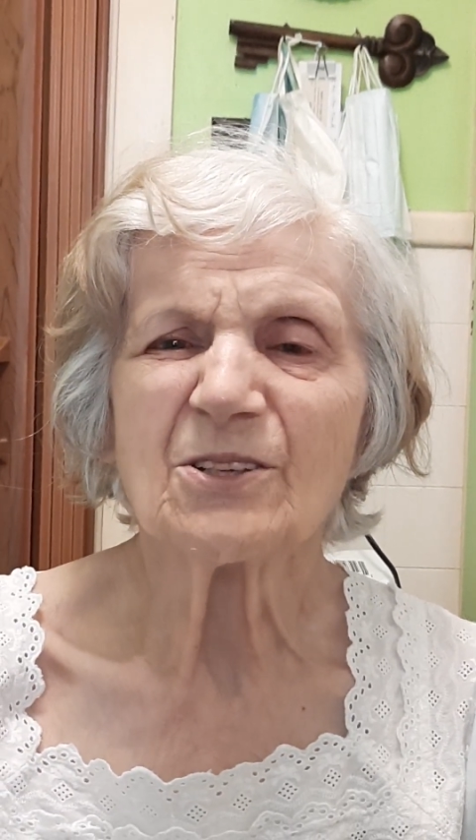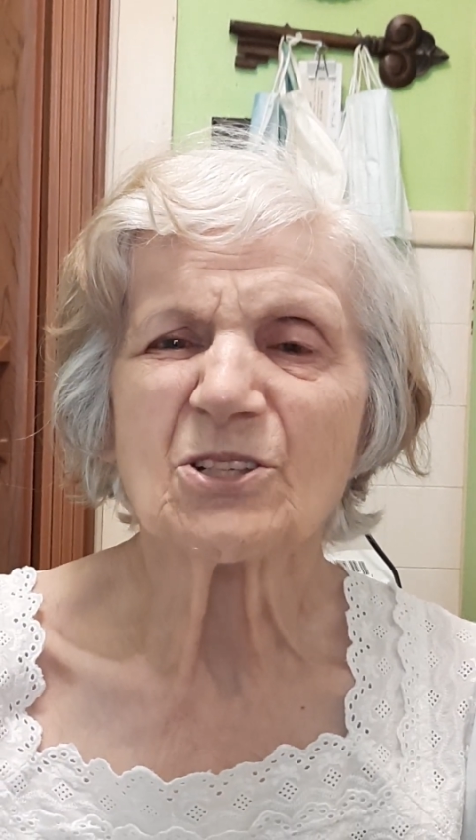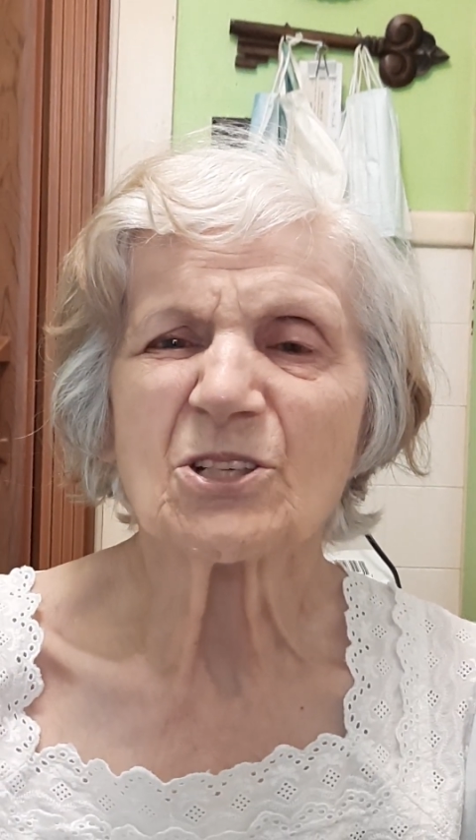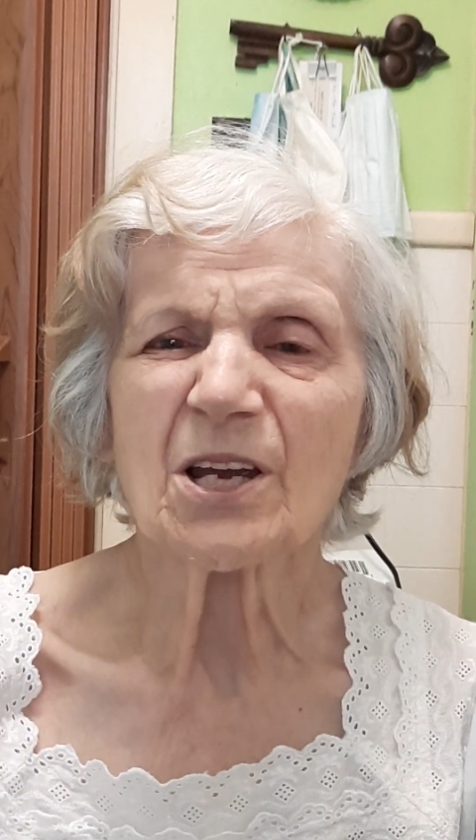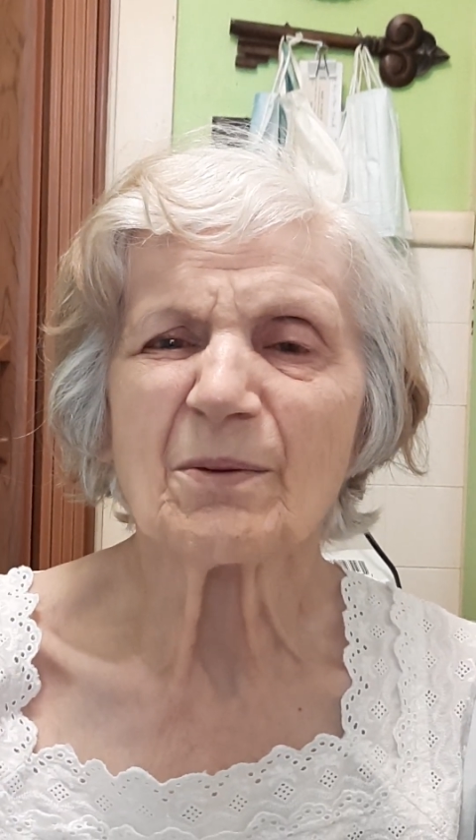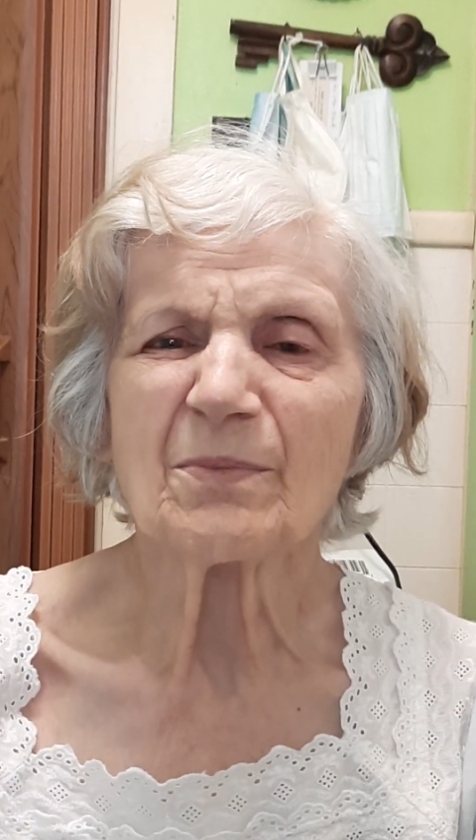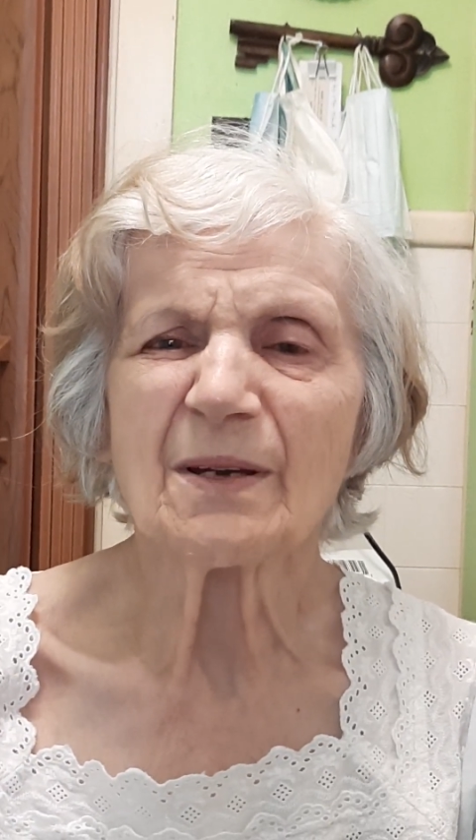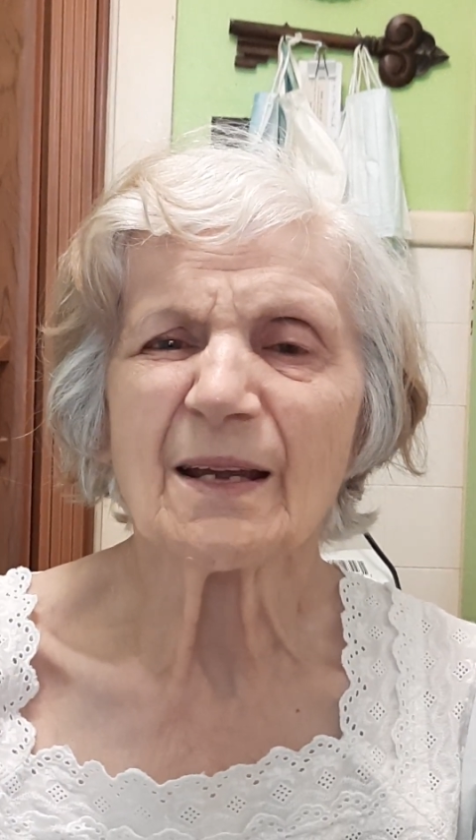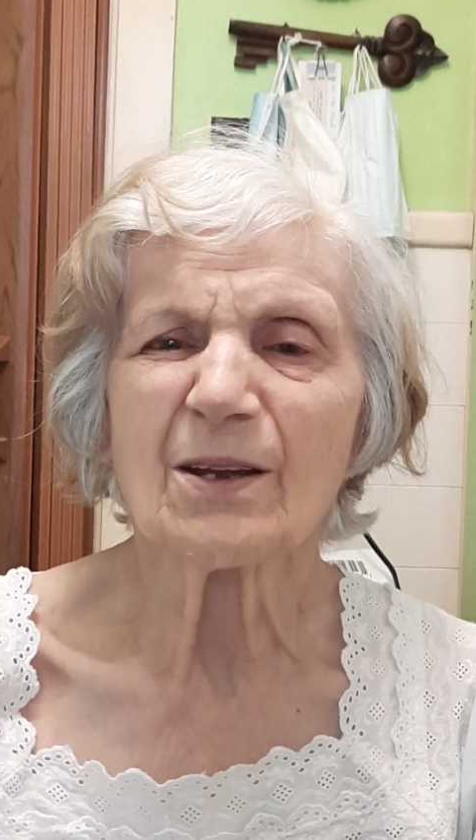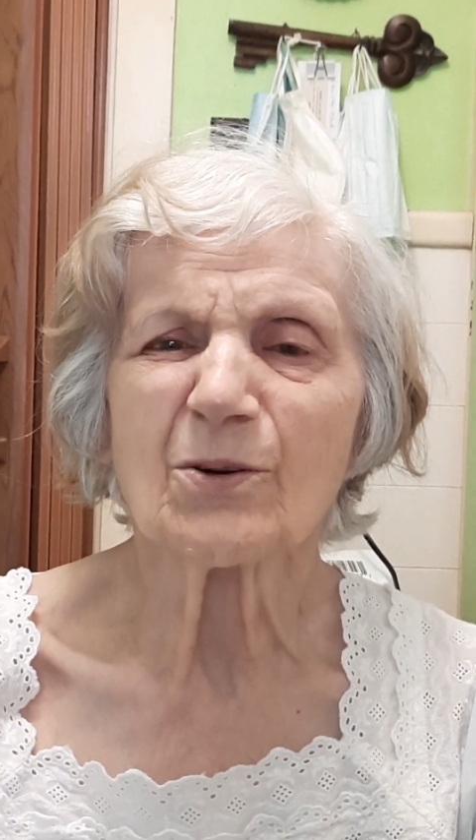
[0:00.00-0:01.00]

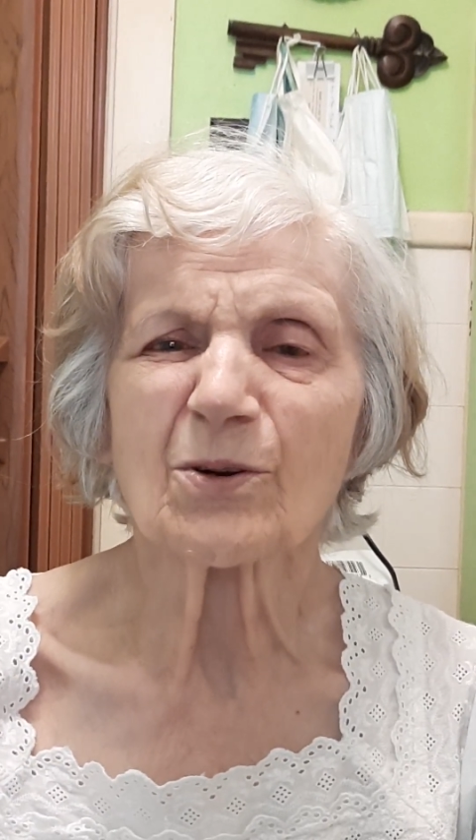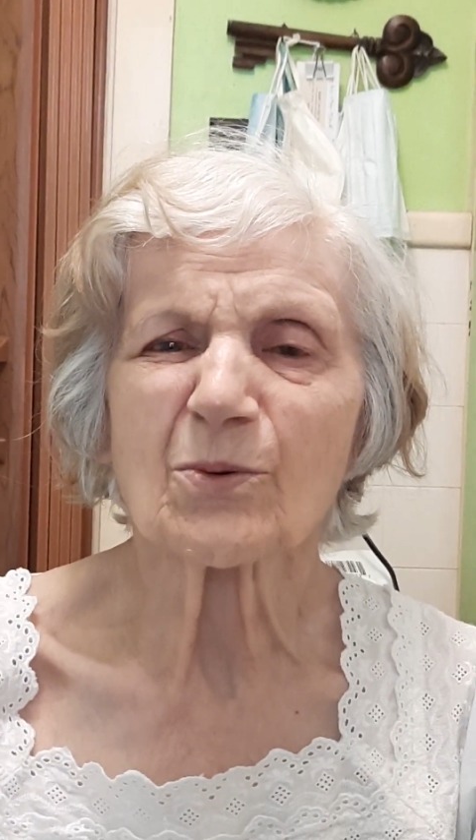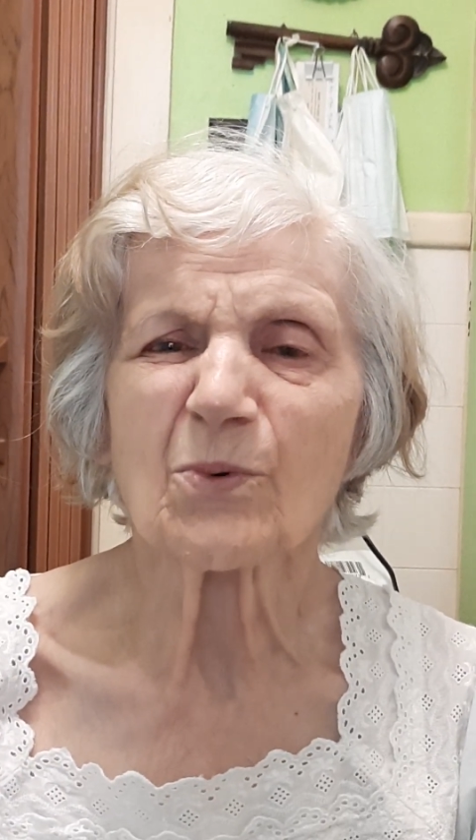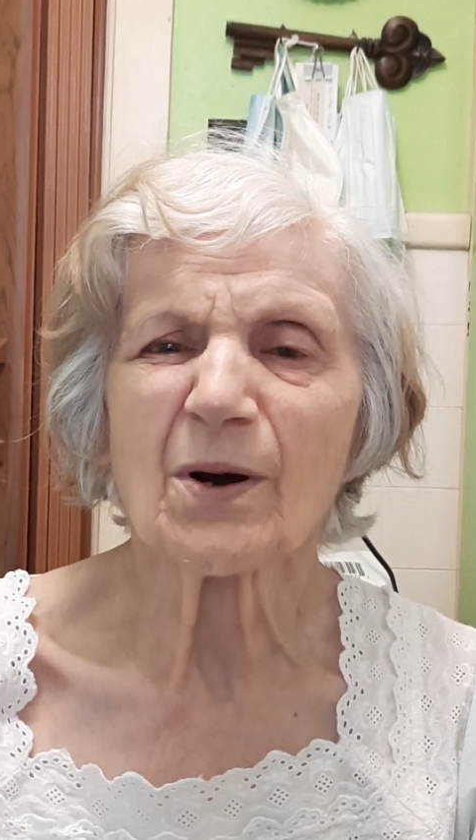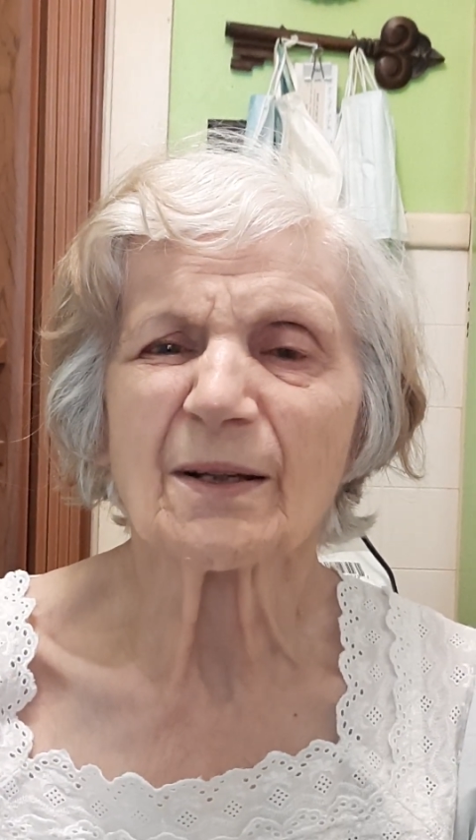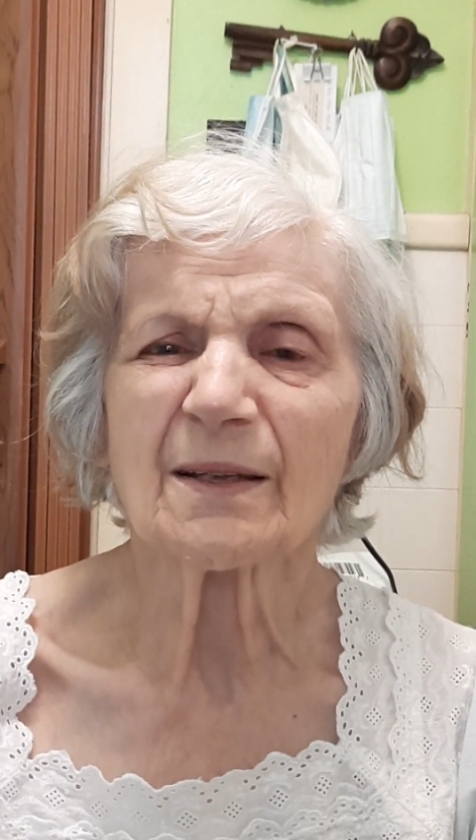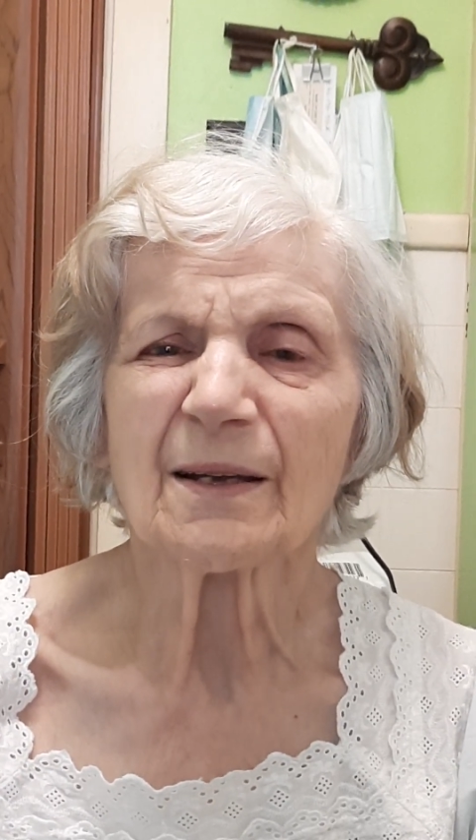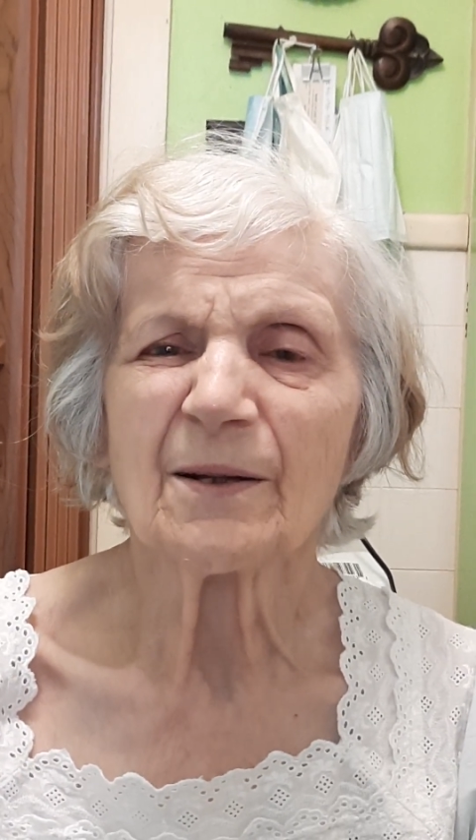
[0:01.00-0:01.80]
chimney or what.